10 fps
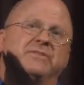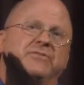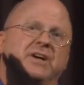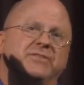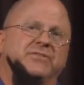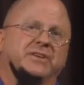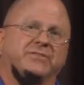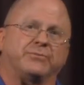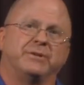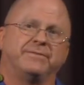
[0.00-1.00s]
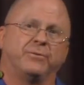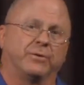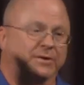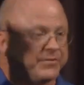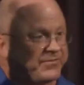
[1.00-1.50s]
John 6,
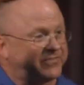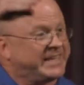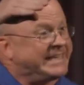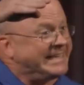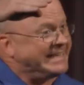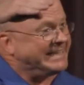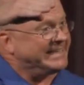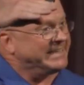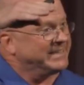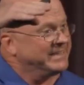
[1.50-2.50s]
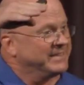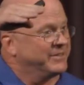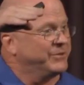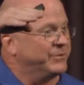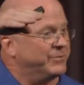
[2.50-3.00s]
24. Seeking
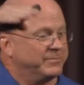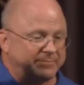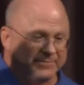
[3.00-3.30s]
who?